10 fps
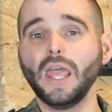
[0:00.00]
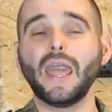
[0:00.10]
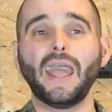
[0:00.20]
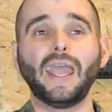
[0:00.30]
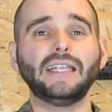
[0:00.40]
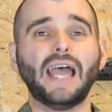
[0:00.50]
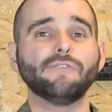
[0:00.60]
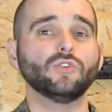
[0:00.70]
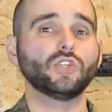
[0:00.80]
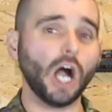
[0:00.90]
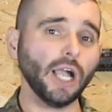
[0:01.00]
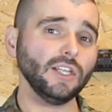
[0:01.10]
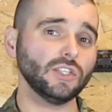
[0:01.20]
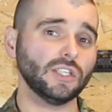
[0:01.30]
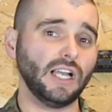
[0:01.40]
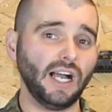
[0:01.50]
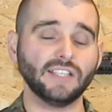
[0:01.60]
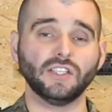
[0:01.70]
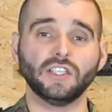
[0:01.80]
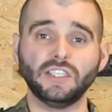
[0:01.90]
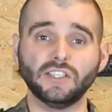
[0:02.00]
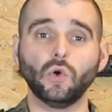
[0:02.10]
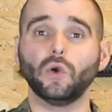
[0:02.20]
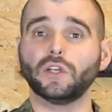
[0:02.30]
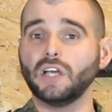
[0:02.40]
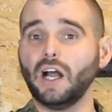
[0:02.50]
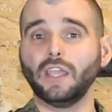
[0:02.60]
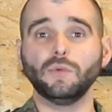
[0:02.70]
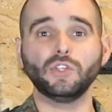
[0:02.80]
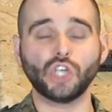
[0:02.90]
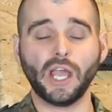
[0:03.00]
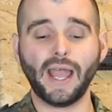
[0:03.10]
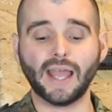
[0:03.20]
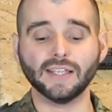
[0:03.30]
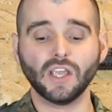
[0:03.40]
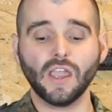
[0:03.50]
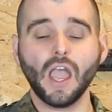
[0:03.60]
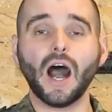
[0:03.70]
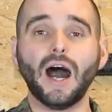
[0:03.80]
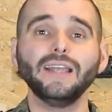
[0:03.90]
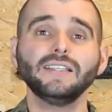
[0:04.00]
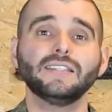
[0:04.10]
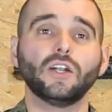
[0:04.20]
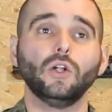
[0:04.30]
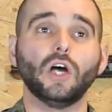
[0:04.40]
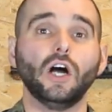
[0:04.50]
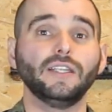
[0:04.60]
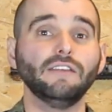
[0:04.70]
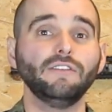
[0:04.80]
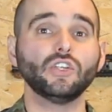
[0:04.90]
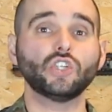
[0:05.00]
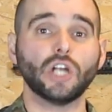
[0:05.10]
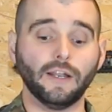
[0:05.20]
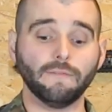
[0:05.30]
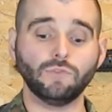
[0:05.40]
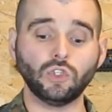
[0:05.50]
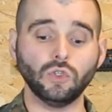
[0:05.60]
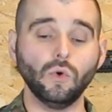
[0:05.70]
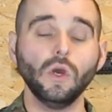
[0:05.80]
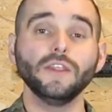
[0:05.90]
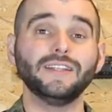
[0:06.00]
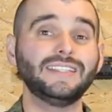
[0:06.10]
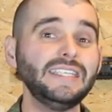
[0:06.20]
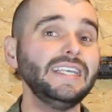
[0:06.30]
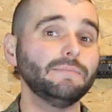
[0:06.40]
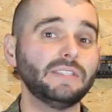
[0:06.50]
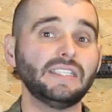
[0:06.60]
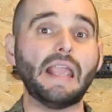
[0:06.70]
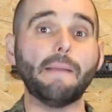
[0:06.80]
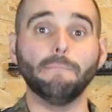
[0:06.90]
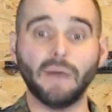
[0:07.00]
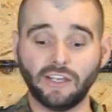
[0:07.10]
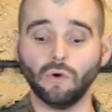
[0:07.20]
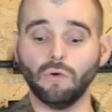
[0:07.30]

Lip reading: And after talking to the guys on the Discord and talking with Chaz, I settled on giving a shot to the TMC Micro